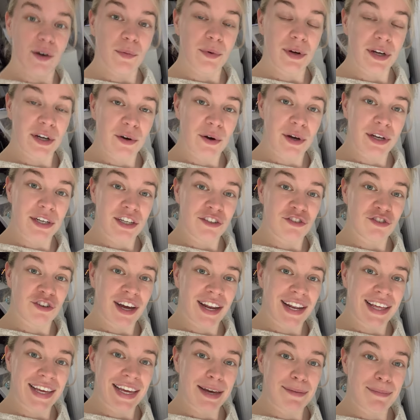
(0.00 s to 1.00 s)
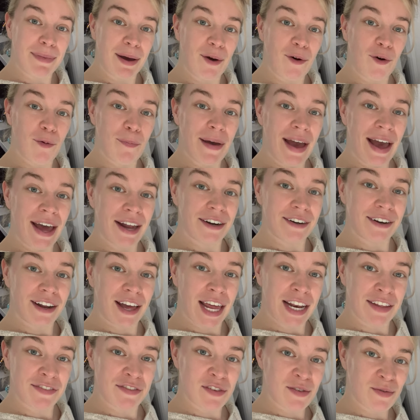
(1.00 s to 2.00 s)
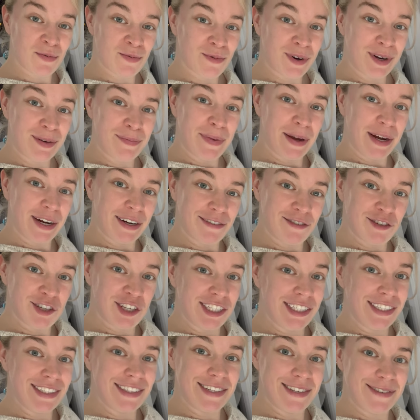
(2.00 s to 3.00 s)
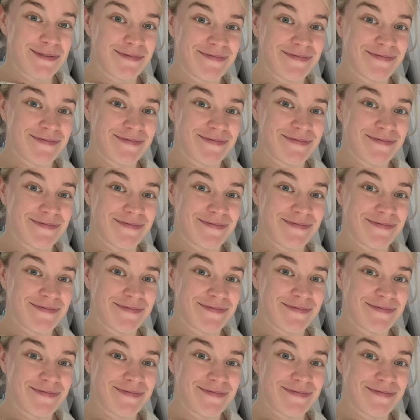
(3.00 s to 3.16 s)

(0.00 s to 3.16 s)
We're going to try to get my whole pattern out of this one pair of jeans.